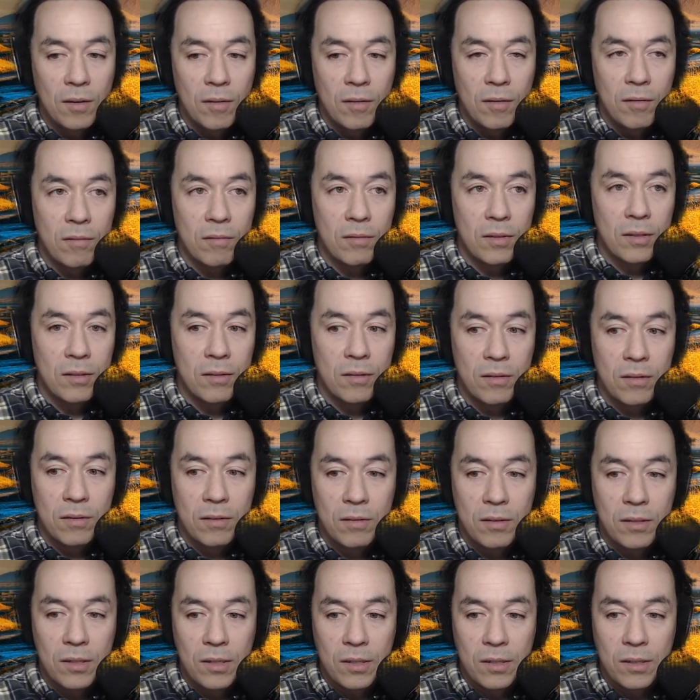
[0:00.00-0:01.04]
Let's
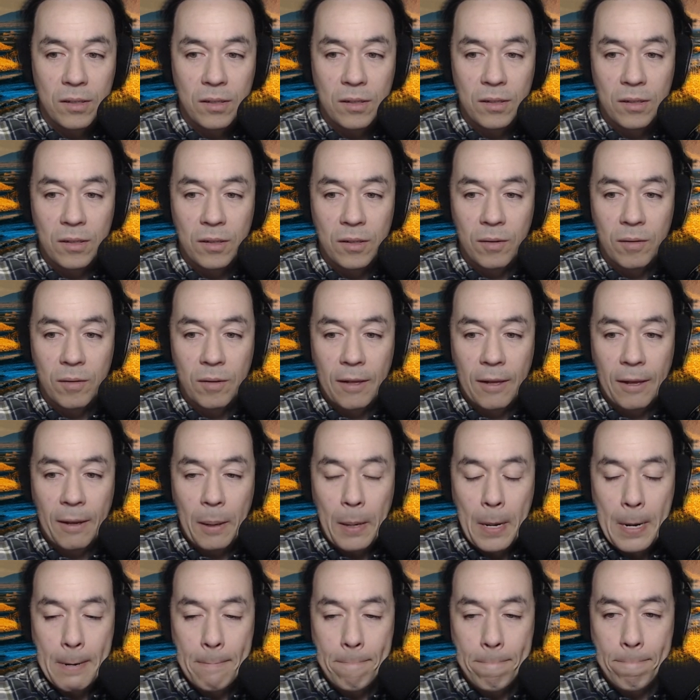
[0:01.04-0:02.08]
say
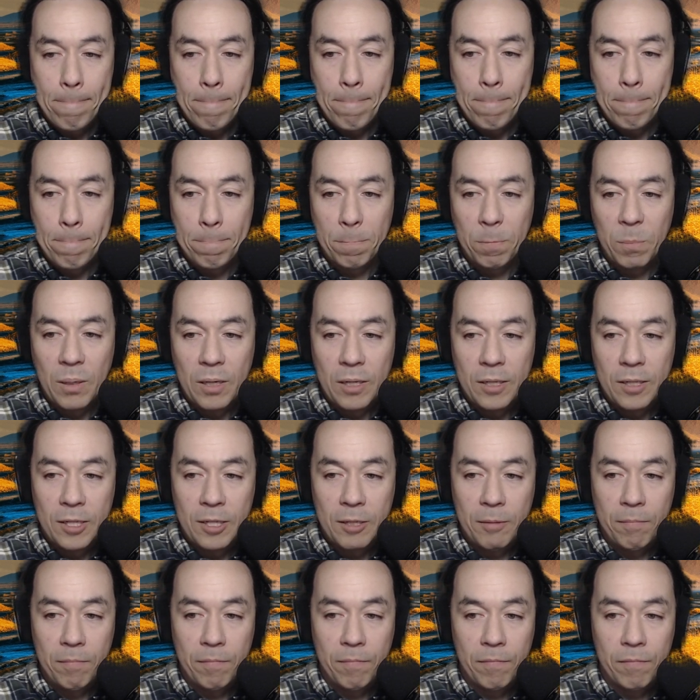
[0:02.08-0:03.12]

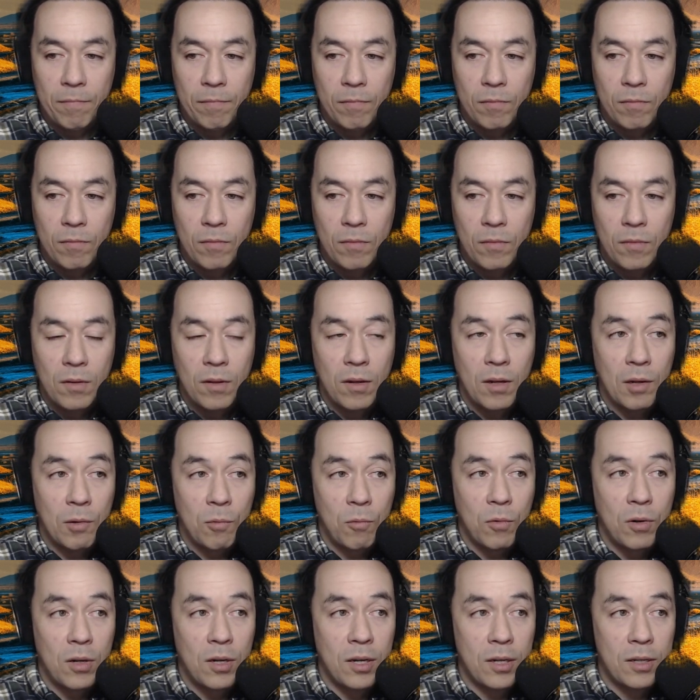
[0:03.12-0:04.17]
I
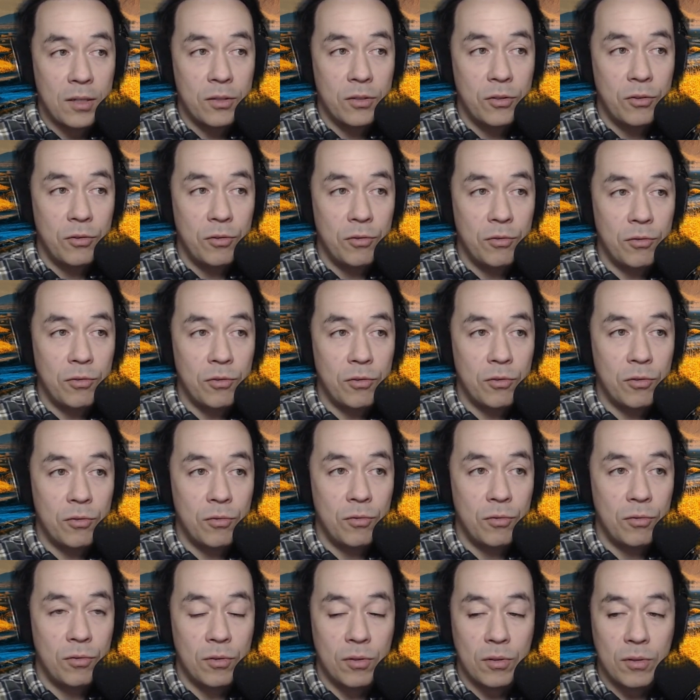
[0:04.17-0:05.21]
walked to
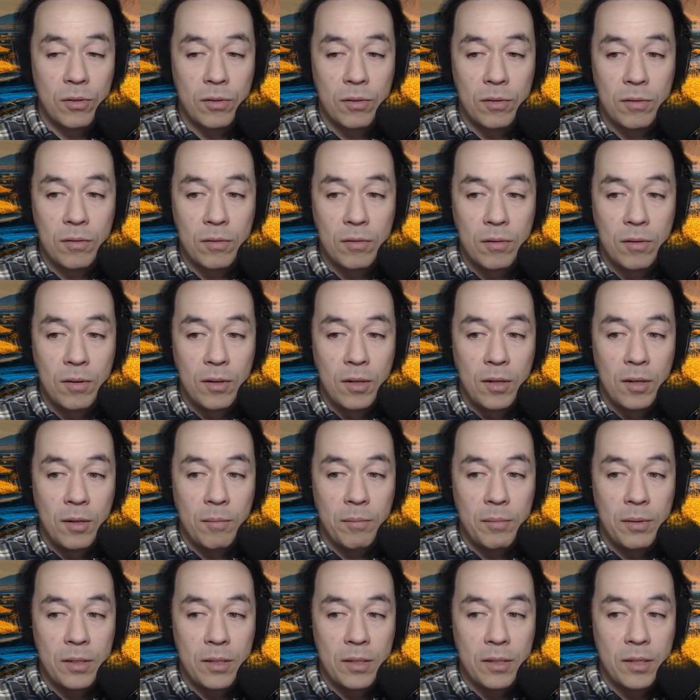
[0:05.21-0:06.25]
school
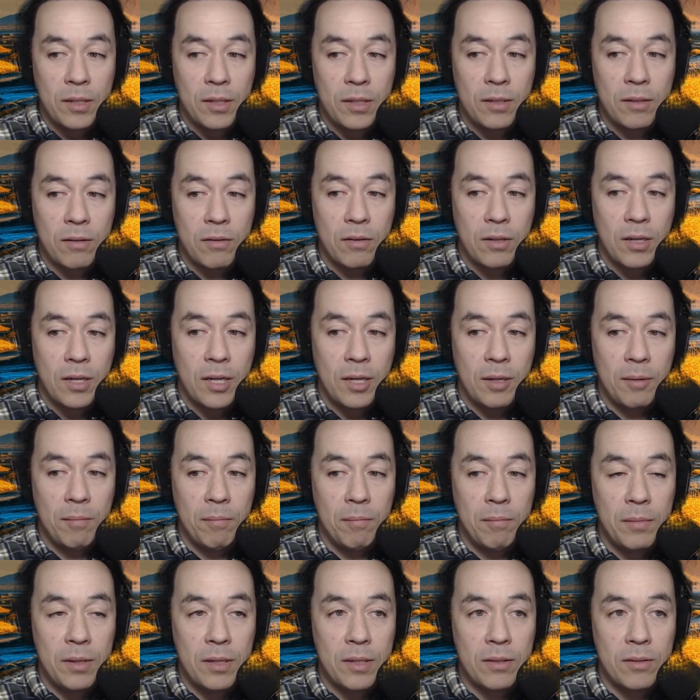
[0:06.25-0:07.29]
because I
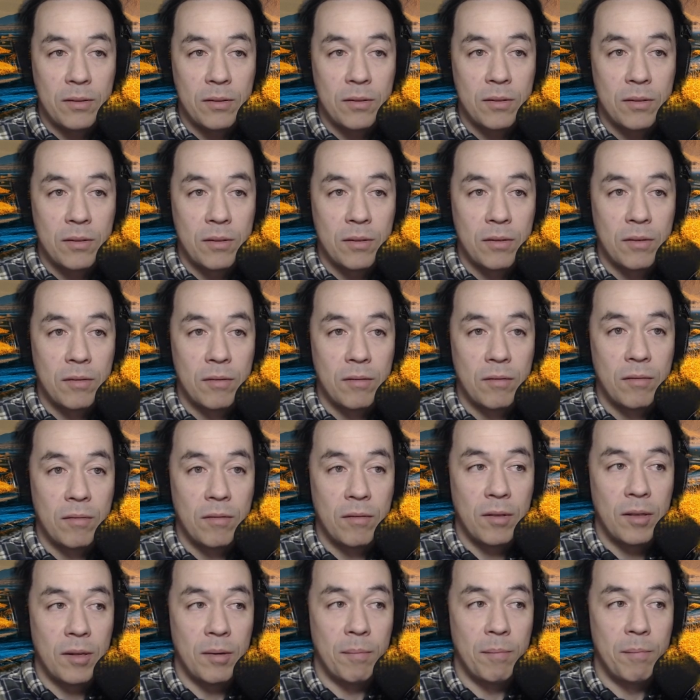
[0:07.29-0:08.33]
missed
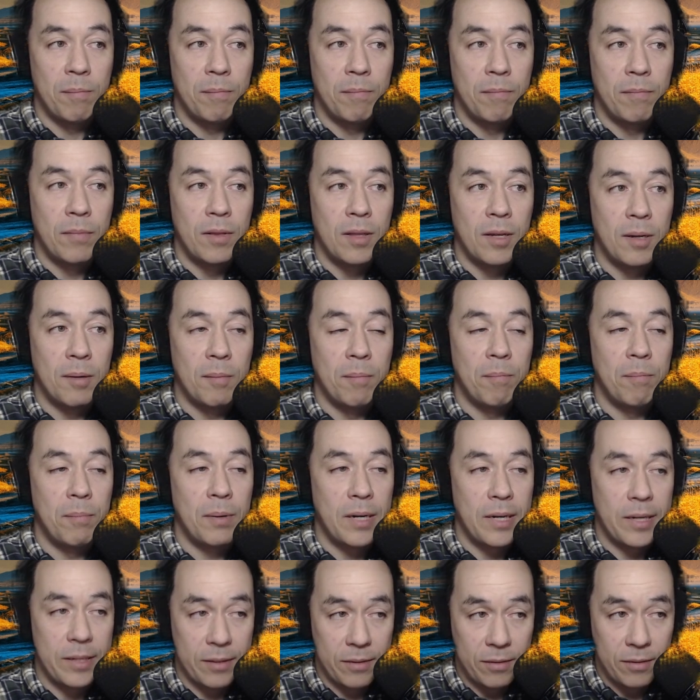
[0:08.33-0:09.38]
the
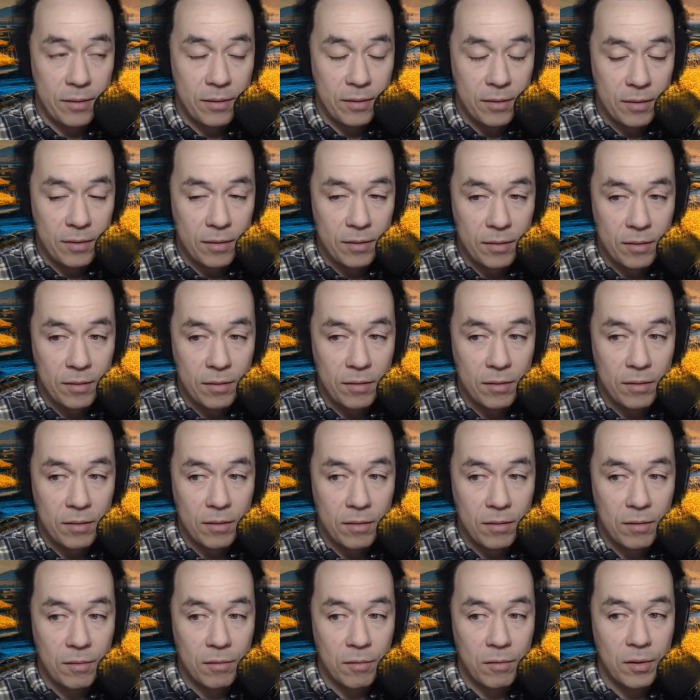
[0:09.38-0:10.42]
bus.
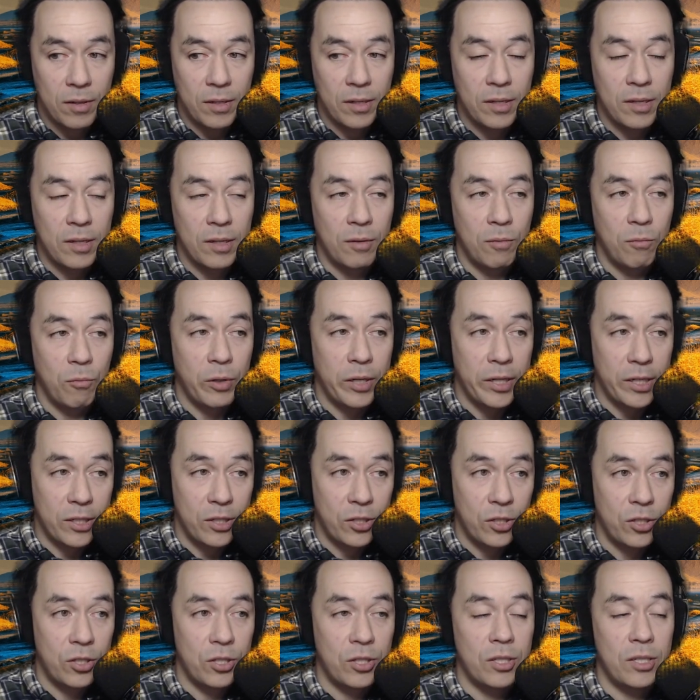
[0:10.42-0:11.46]
Okay,
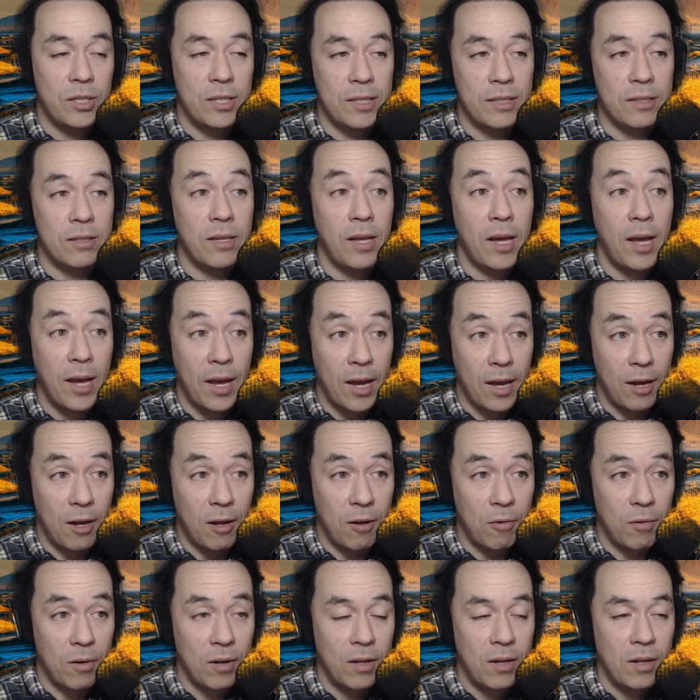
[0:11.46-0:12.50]
which is how